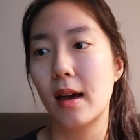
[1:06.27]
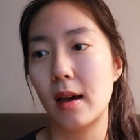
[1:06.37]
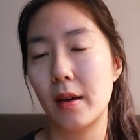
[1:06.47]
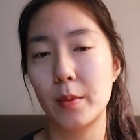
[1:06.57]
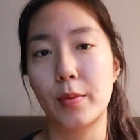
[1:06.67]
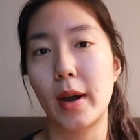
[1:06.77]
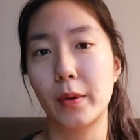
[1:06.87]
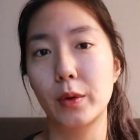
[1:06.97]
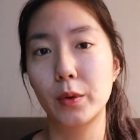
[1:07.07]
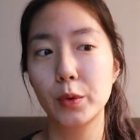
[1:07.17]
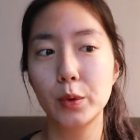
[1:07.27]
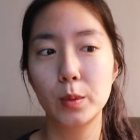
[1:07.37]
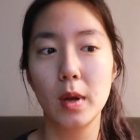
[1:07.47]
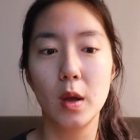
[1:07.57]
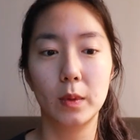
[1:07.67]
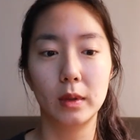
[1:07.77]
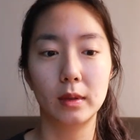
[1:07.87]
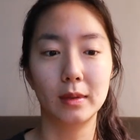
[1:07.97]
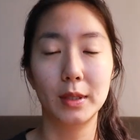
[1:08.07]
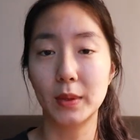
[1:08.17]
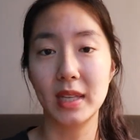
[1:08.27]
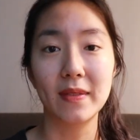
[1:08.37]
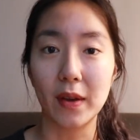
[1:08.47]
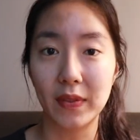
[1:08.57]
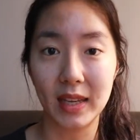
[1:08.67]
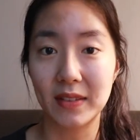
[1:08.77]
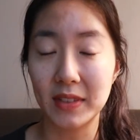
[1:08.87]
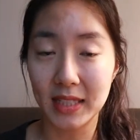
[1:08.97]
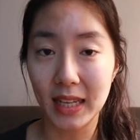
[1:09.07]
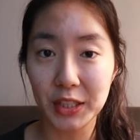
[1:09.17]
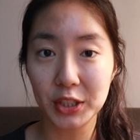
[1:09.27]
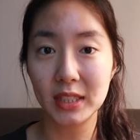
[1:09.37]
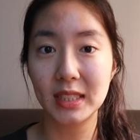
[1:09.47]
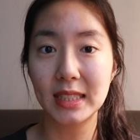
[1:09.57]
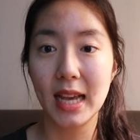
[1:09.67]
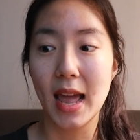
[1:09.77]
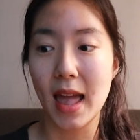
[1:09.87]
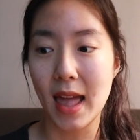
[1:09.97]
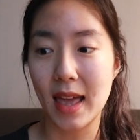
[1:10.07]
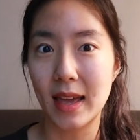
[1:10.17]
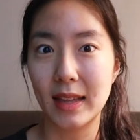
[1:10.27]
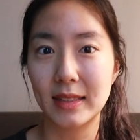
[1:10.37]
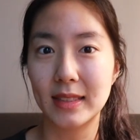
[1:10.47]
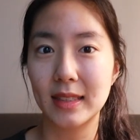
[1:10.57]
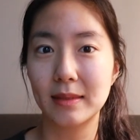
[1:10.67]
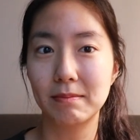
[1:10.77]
the bride or groom will, you know, give out the invitations and,